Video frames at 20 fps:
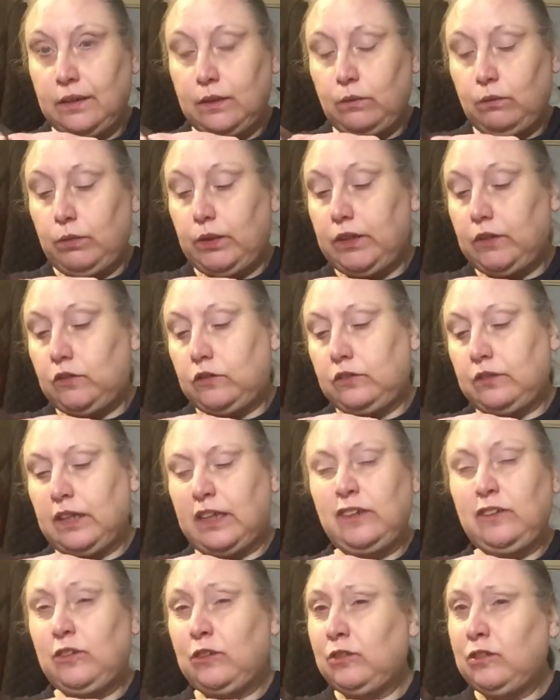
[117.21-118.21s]
which they
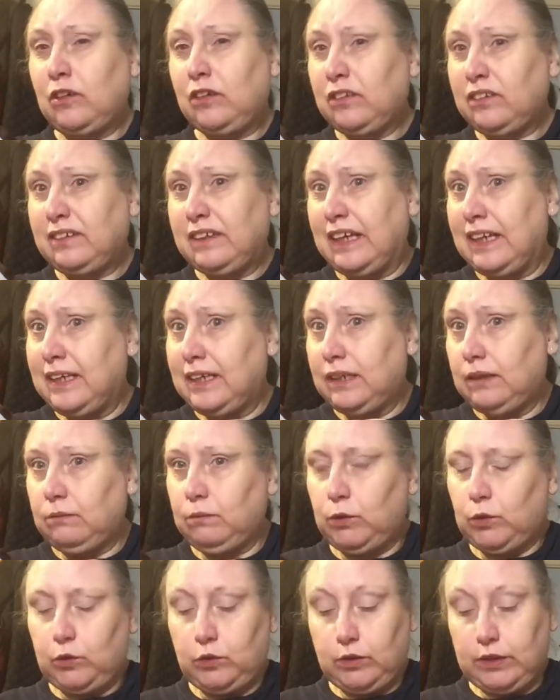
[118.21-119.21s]
do not sell
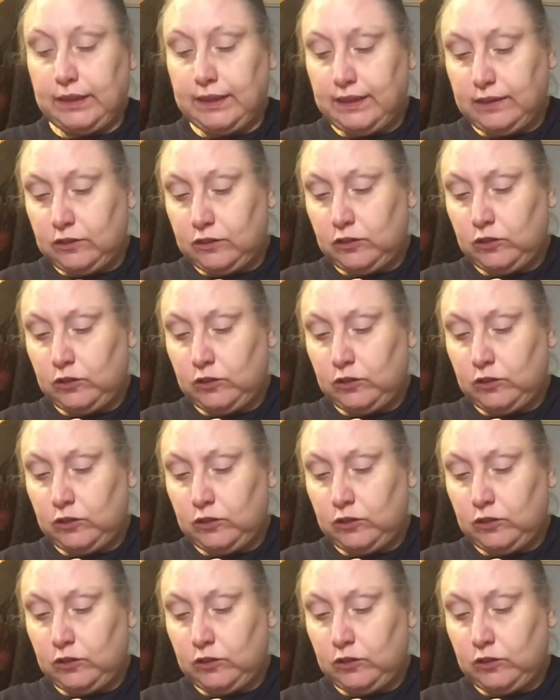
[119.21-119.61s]
anymore. And it's a